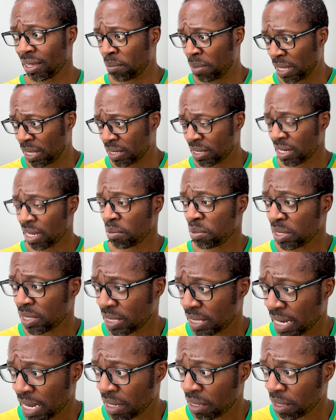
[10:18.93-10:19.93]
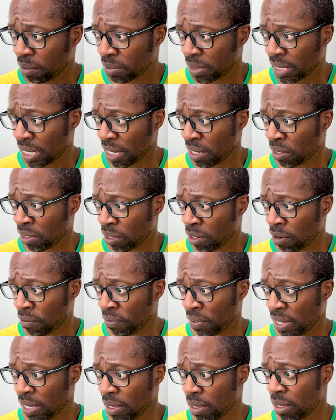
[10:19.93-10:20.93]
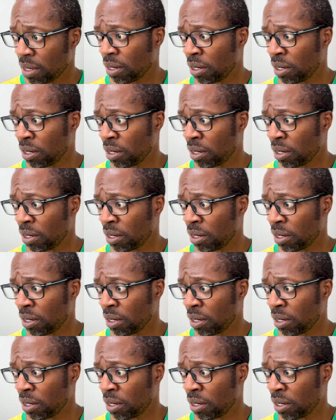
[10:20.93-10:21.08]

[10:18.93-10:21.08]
By the time you stand up to get your coffee,